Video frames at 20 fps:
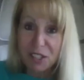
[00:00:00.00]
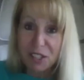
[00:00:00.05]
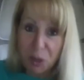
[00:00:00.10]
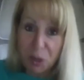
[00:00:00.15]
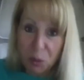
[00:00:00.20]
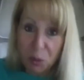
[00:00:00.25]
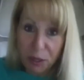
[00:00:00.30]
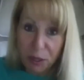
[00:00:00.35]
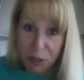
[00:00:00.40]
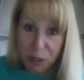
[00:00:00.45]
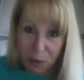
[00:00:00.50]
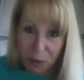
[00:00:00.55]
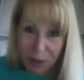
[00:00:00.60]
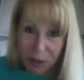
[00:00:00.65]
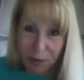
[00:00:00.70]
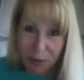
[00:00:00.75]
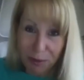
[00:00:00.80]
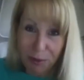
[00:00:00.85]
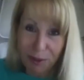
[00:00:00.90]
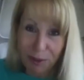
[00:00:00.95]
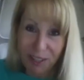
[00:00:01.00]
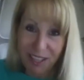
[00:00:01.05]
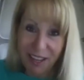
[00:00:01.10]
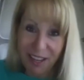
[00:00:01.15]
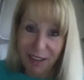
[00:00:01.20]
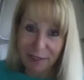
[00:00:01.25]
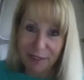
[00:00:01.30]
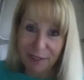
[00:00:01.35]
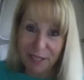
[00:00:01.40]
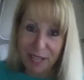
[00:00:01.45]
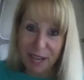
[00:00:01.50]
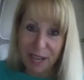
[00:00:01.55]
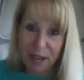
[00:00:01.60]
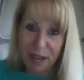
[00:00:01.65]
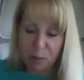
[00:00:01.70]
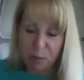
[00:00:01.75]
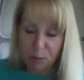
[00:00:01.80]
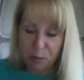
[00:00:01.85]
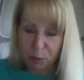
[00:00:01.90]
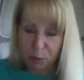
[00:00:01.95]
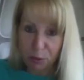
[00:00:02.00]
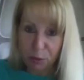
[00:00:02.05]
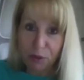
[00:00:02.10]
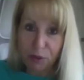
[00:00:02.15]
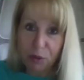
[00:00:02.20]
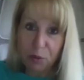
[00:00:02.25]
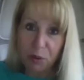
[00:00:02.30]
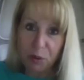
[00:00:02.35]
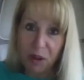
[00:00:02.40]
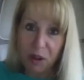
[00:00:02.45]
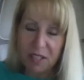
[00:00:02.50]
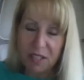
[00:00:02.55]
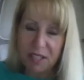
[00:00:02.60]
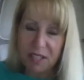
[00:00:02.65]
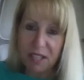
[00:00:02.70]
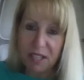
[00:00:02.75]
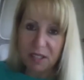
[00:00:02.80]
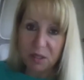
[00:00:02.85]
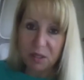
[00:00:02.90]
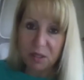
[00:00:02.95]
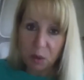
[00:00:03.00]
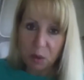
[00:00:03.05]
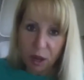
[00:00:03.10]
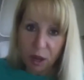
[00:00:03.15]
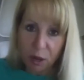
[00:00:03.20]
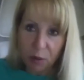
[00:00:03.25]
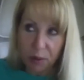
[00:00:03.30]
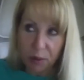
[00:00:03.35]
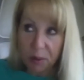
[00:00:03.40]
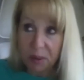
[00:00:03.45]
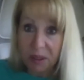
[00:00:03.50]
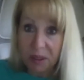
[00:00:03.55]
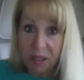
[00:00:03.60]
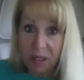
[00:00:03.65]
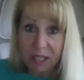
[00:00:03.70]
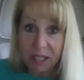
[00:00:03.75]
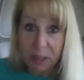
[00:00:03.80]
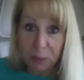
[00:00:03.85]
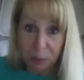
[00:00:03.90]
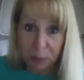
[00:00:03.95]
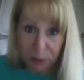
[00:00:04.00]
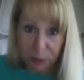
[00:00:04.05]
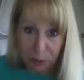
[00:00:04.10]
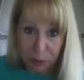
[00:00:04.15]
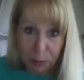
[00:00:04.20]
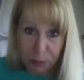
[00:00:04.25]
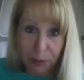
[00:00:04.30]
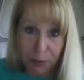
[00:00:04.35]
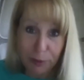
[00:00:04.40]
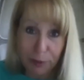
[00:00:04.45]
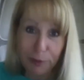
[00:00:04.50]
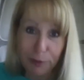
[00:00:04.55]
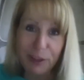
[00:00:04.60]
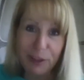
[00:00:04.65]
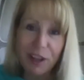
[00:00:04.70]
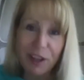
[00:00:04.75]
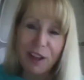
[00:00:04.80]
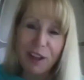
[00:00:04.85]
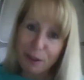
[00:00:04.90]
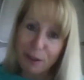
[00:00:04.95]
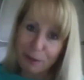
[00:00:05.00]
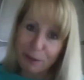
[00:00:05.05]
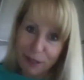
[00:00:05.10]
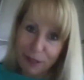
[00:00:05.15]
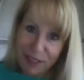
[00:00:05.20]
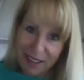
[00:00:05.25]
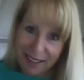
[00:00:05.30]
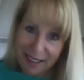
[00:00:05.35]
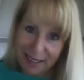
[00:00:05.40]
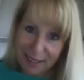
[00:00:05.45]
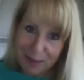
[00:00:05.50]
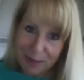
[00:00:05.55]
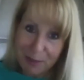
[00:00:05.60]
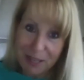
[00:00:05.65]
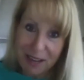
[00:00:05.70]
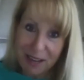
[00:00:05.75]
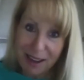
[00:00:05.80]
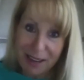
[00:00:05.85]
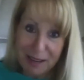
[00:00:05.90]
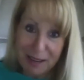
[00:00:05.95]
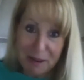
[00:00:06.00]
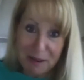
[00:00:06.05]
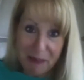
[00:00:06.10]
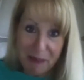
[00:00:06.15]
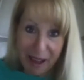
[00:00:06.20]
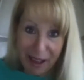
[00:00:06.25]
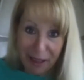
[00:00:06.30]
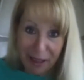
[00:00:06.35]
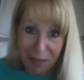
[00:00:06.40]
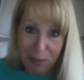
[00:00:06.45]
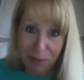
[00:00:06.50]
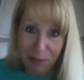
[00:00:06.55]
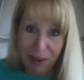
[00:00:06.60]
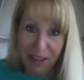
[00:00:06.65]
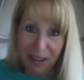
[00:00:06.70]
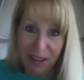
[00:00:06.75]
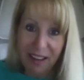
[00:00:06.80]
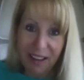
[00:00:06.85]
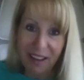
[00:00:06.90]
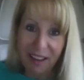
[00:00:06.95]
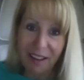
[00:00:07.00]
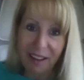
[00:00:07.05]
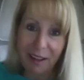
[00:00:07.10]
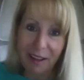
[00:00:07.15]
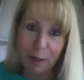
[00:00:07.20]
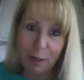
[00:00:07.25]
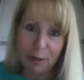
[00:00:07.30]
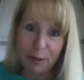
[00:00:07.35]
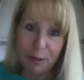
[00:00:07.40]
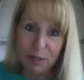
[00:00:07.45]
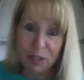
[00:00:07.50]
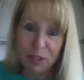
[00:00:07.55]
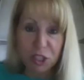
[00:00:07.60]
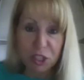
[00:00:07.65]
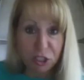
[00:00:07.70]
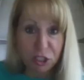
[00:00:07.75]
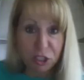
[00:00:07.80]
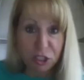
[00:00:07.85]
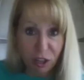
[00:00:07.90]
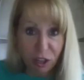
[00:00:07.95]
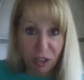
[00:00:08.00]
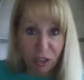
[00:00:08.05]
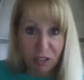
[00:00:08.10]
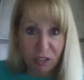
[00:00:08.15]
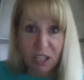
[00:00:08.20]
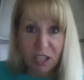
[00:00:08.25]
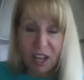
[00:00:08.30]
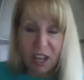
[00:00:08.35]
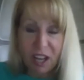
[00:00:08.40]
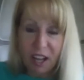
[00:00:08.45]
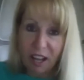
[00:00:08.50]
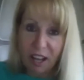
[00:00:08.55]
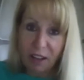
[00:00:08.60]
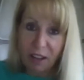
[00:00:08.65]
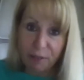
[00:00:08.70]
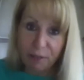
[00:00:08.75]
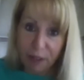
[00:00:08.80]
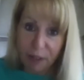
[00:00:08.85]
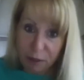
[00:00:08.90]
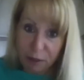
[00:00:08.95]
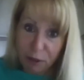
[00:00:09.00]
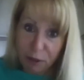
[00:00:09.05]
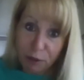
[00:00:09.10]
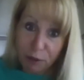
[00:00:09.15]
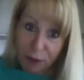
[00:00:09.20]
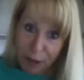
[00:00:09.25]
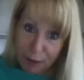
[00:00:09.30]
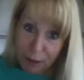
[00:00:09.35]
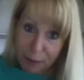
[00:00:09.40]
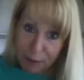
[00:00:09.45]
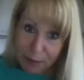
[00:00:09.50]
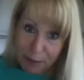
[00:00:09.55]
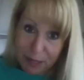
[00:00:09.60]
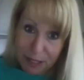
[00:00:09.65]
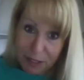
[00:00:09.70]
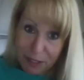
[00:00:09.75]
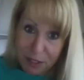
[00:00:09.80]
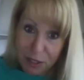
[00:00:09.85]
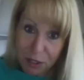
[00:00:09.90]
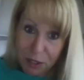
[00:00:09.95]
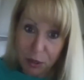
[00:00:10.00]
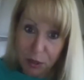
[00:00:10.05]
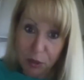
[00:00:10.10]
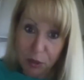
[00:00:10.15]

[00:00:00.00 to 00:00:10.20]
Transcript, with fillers: we're going through the FDA approval process. Uh, we were lucky we were approved for an expedited pathway. Uh, it's called cool. a 505b2